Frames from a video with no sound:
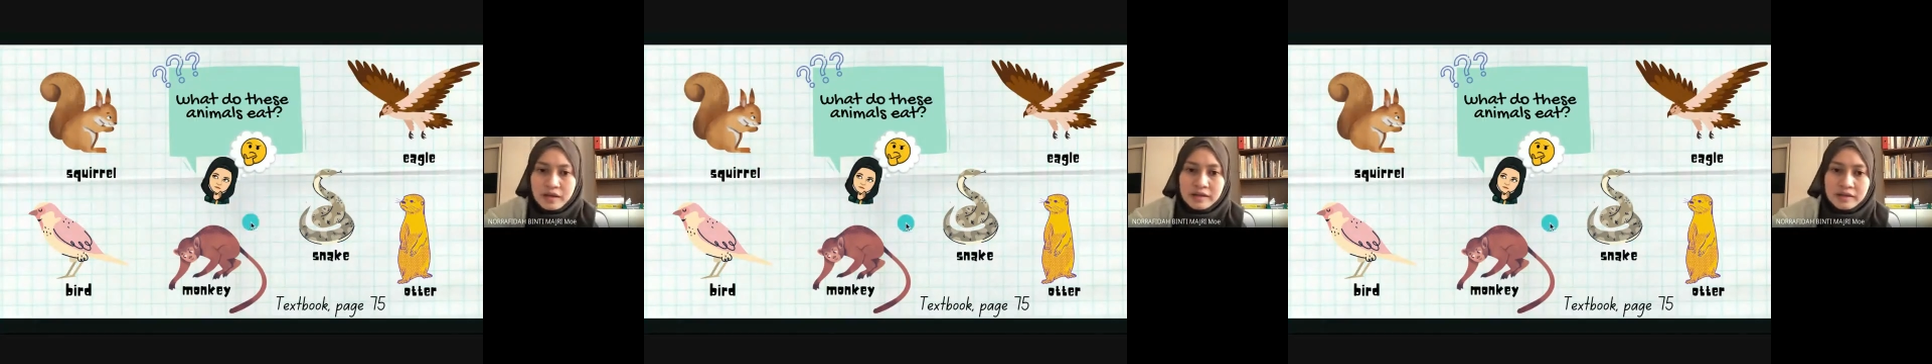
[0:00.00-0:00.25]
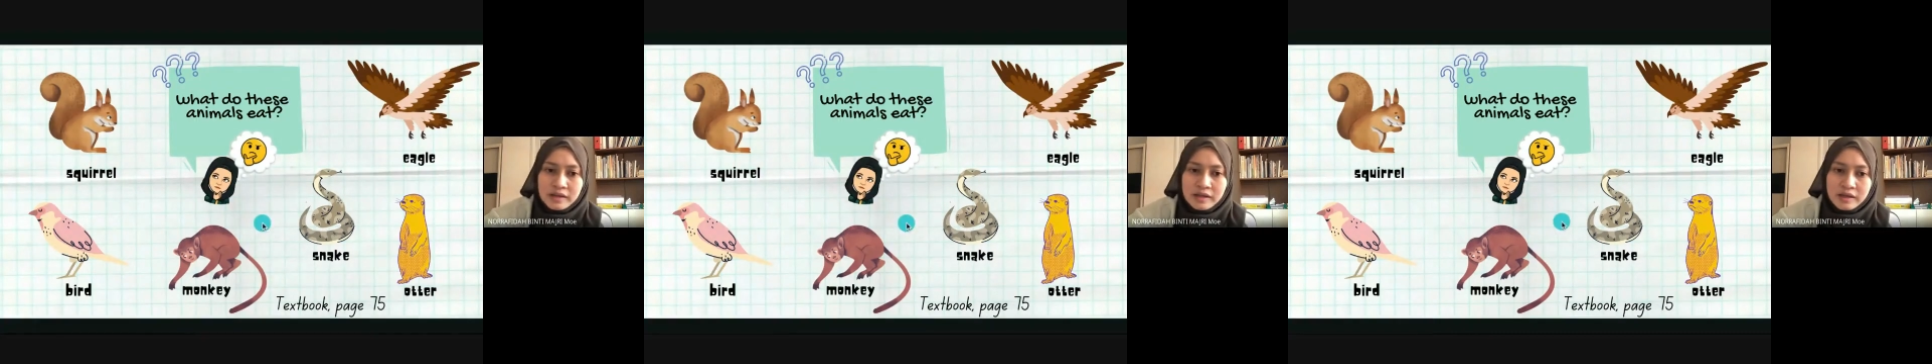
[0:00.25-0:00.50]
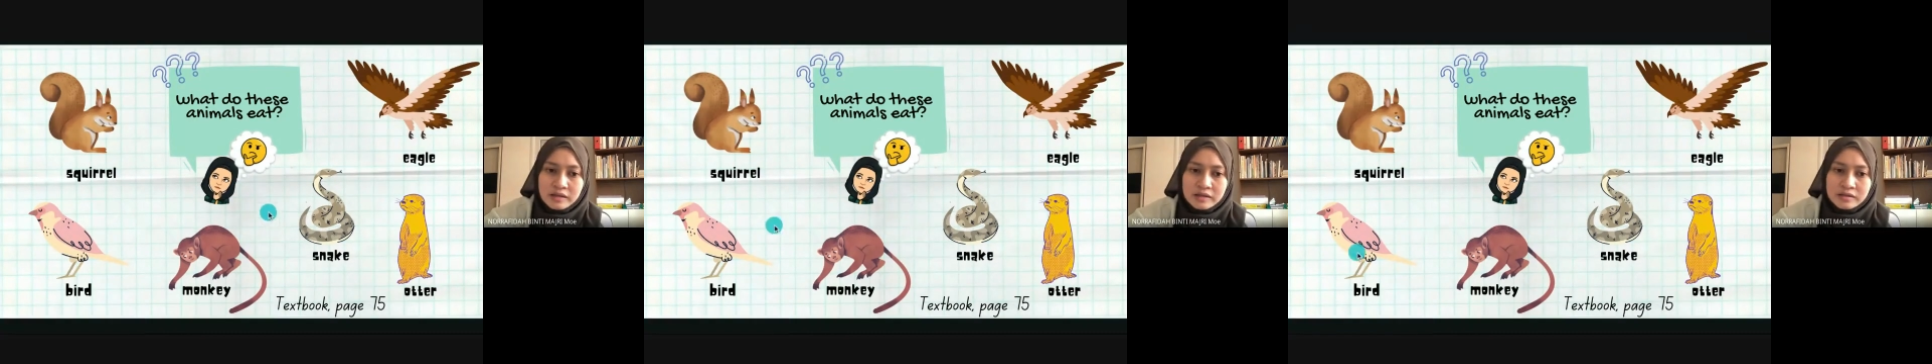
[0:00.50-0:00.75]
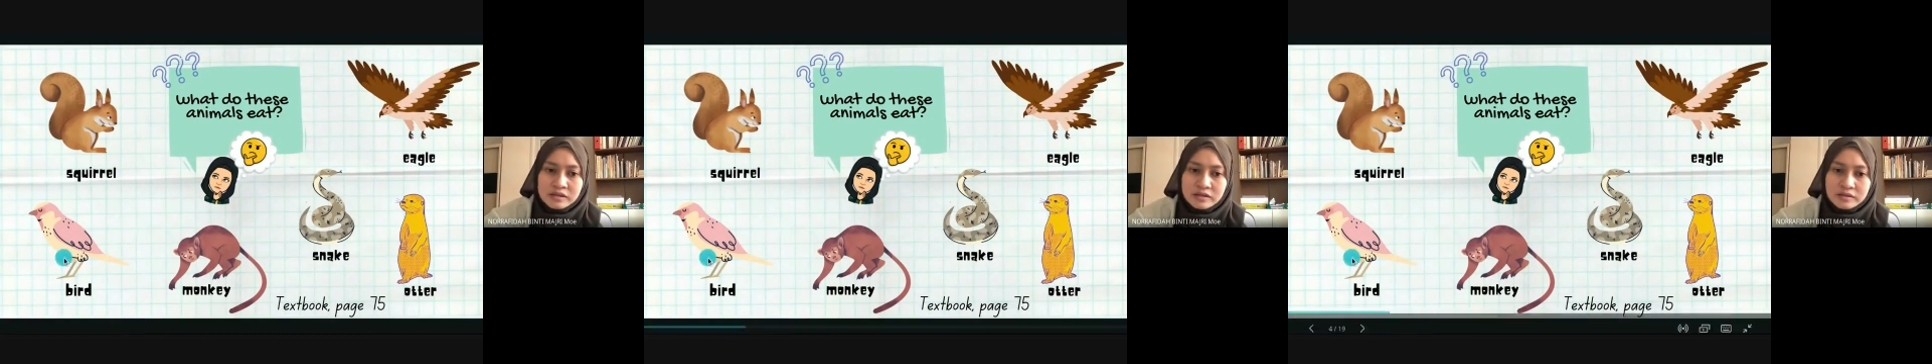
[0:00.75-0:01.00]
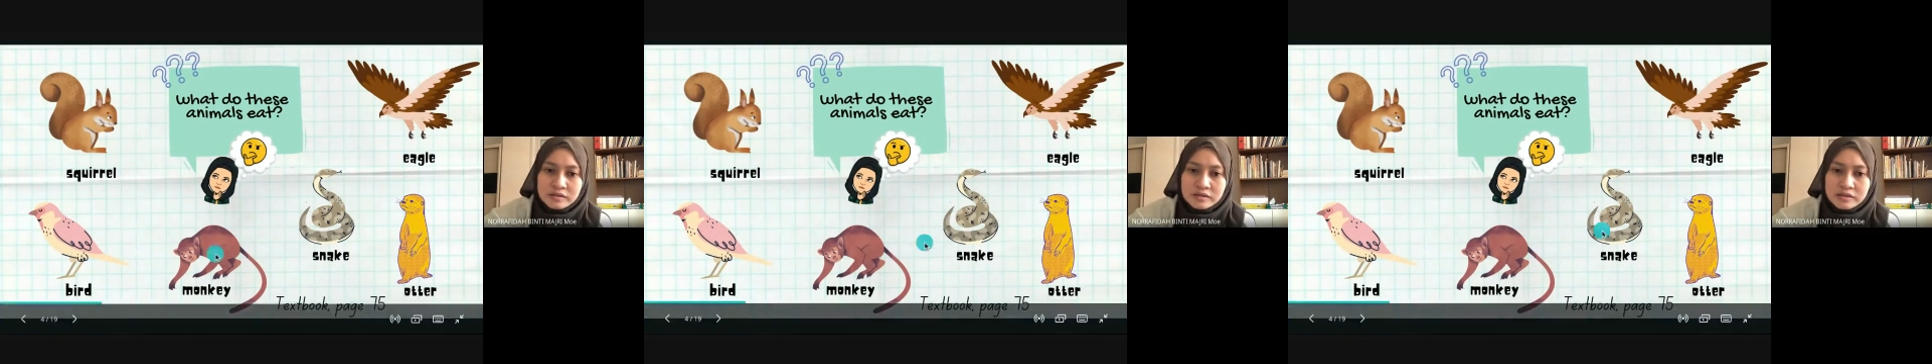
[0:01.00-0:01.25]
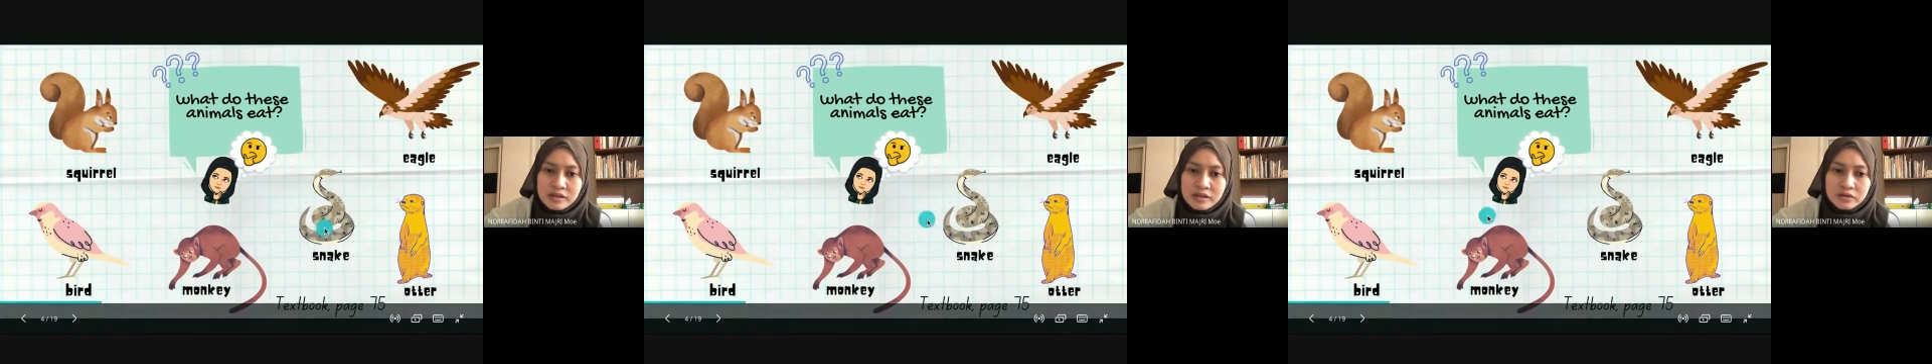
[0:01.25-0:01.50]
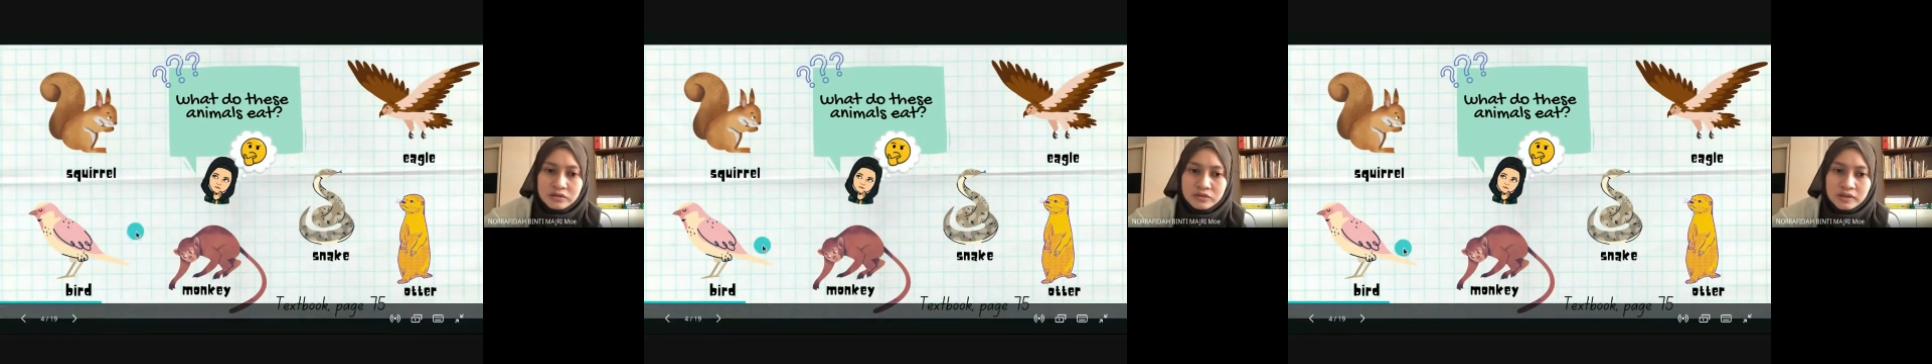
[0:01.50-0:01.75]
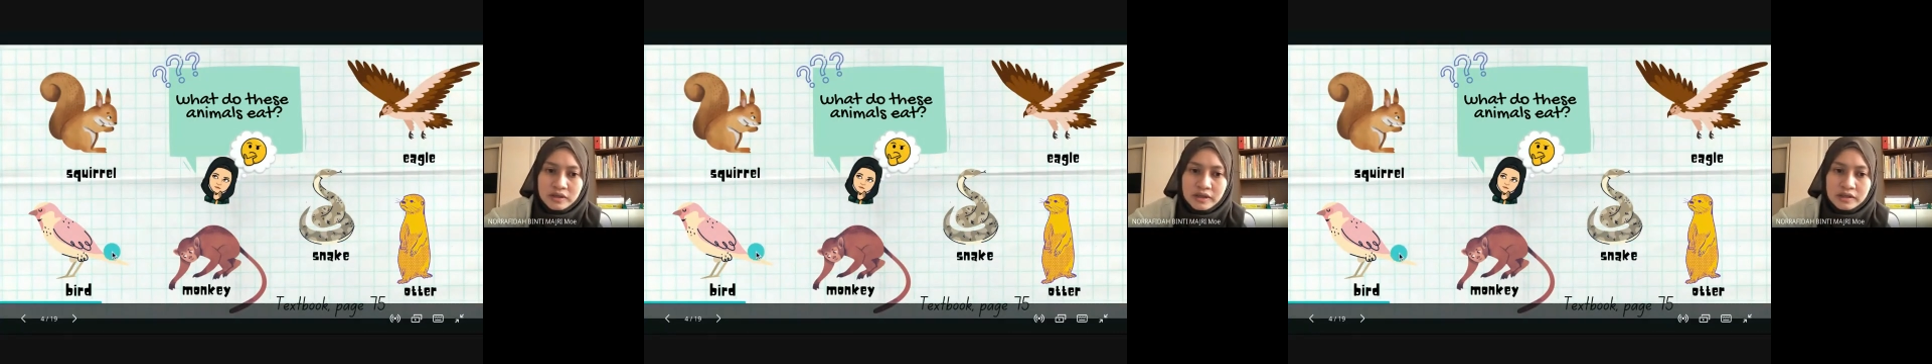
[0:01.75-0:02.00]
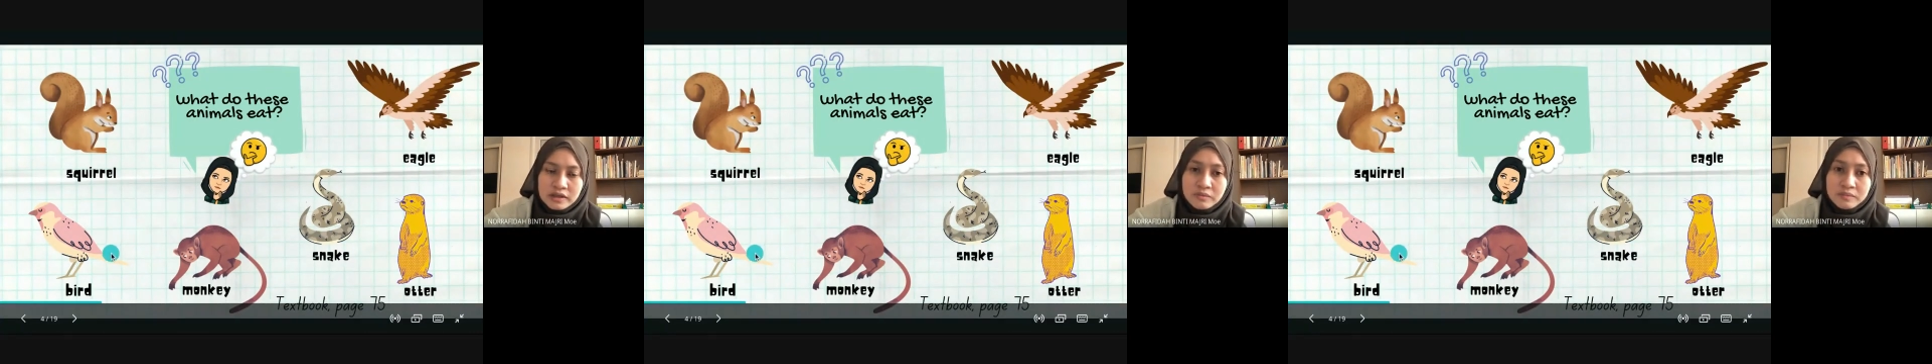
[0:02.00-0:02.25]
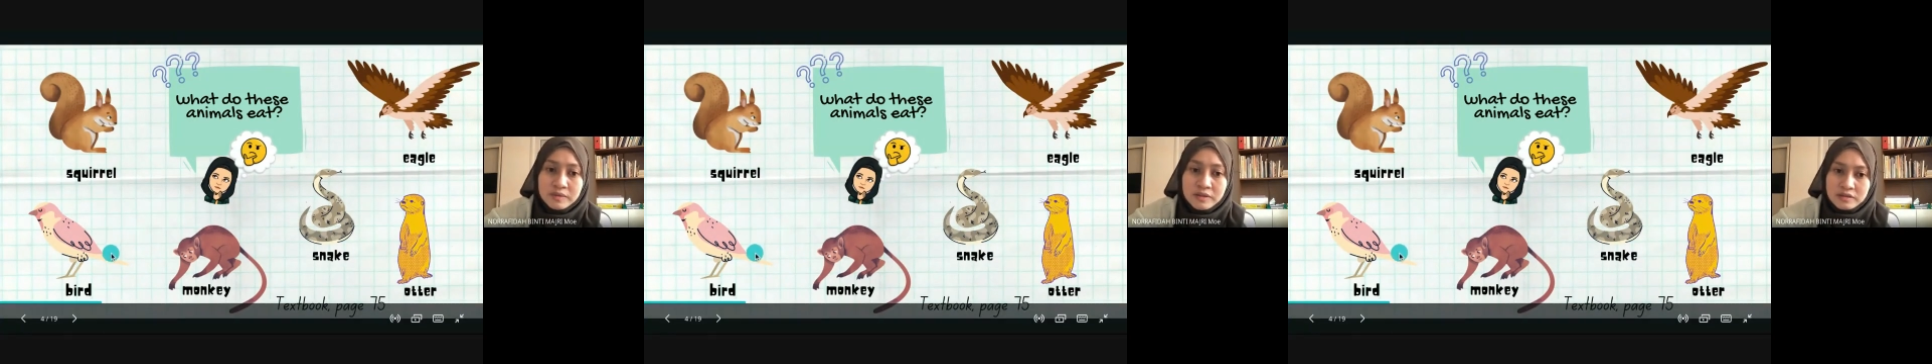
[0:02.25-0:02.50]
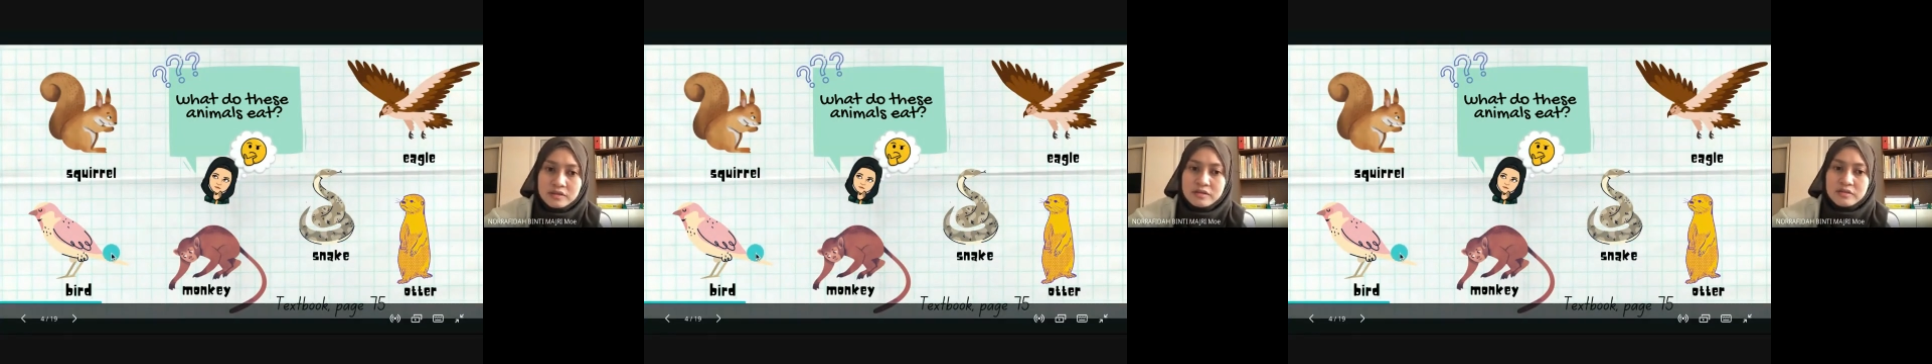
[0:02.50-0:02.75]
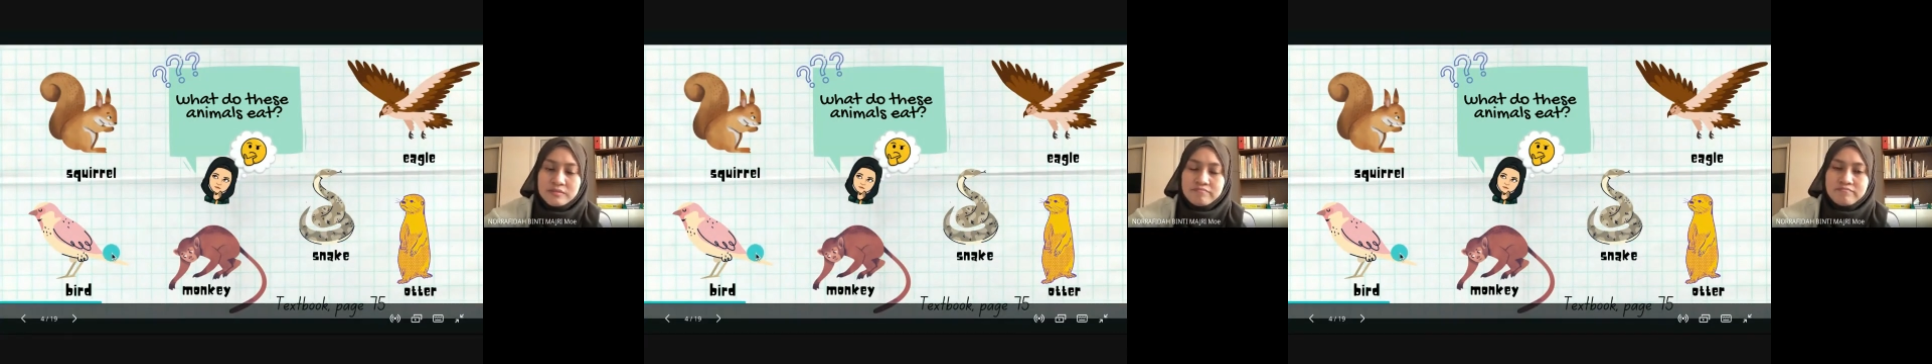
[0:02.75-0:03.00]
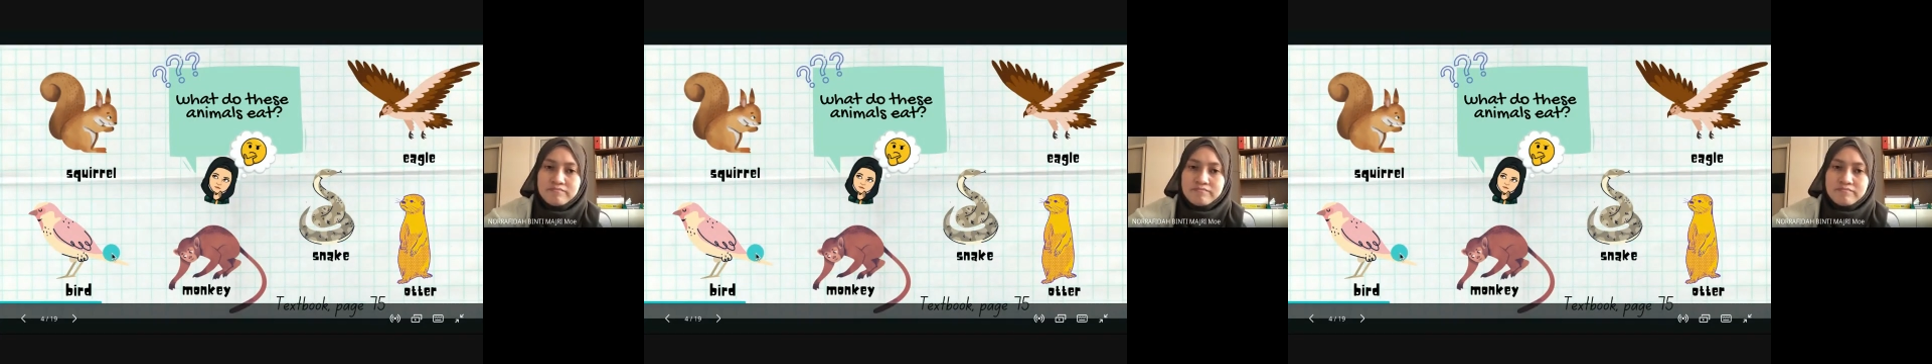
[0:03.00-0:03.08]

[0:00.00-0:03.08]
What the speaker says: and then the snake also can eat birds.